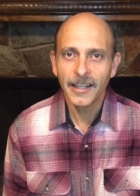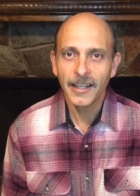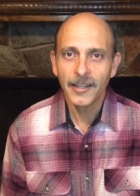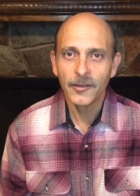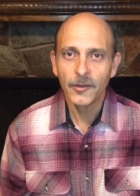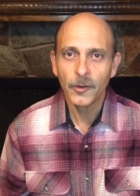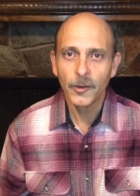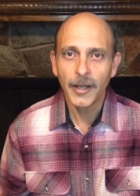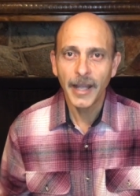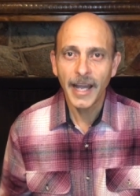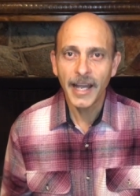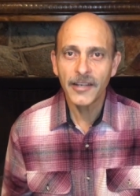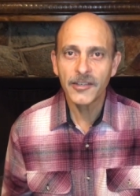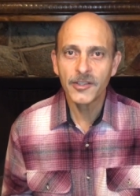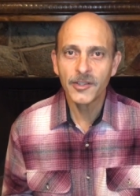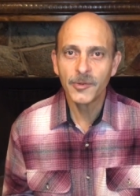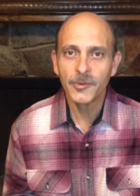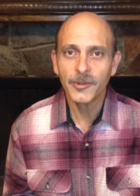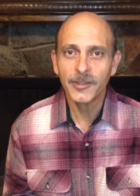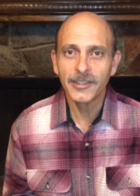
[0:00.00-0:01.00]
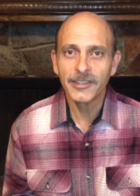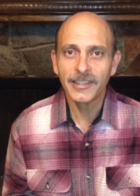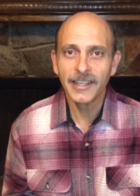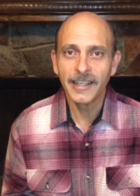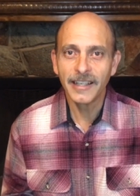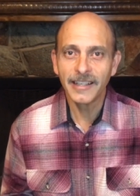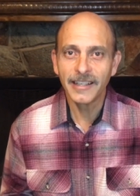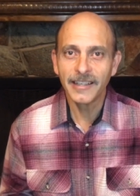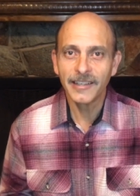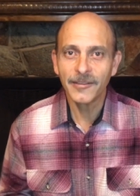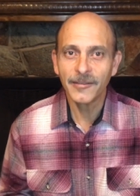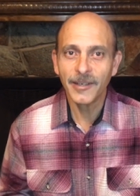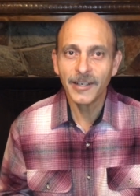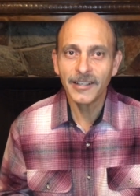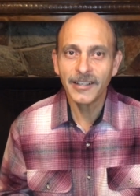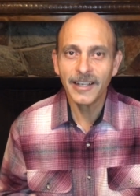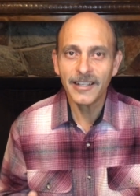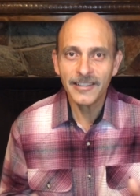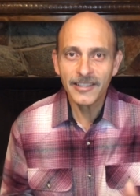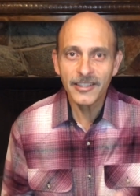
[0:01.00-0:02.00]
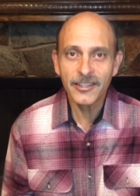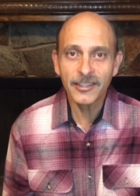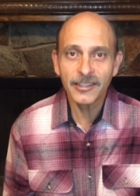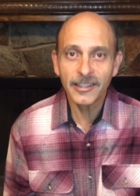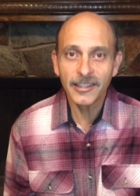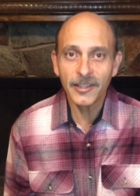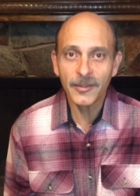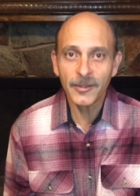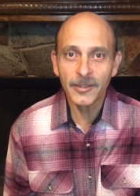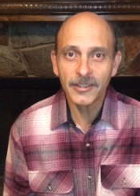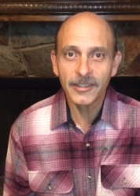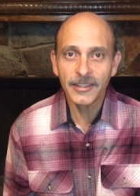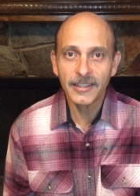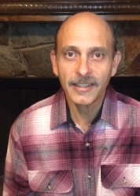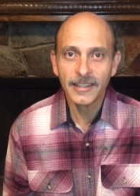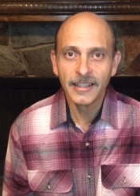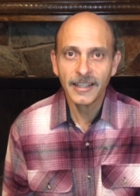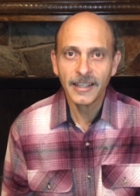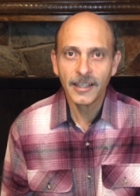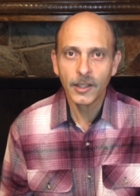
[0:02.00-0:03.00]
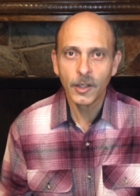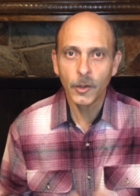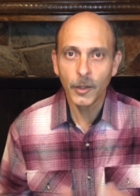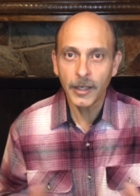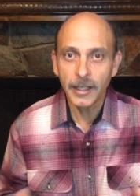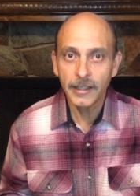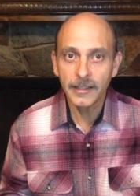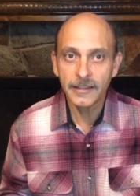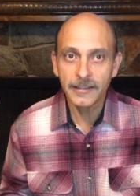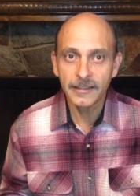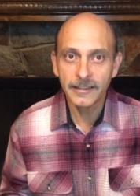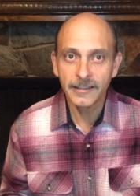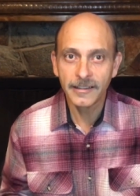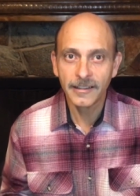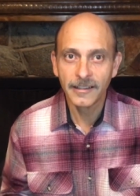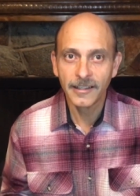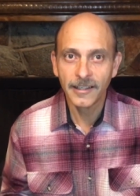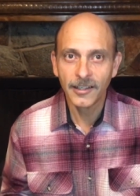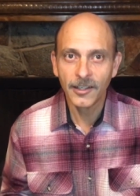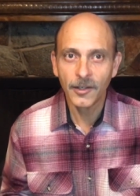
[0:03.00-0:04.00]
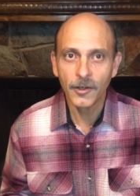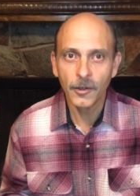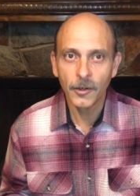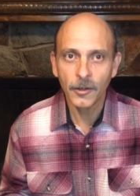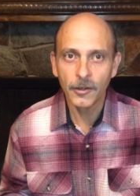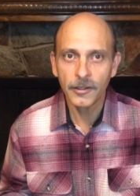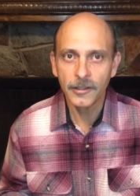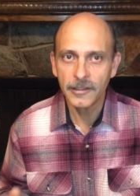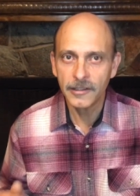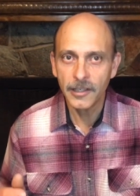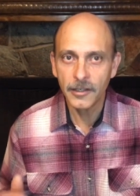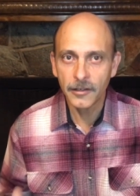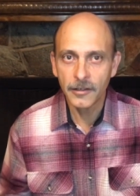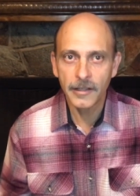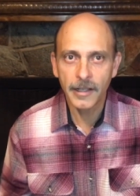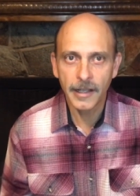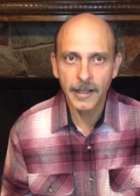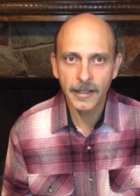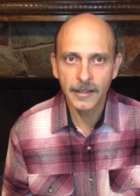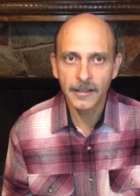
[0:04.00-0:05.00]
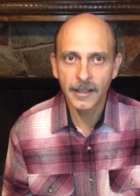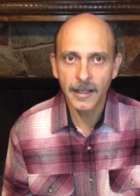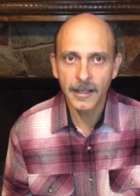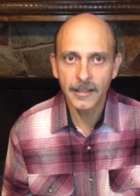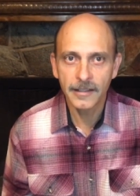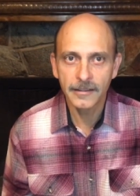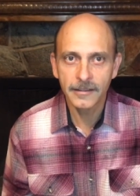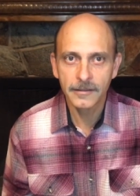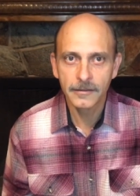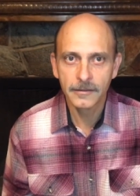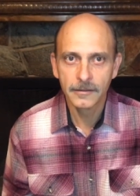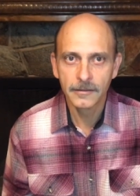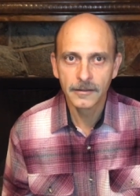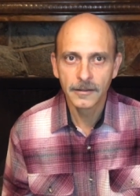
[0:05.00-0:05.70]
And the reaction was like, well, initially it was crickets you know, or deer in the headlights.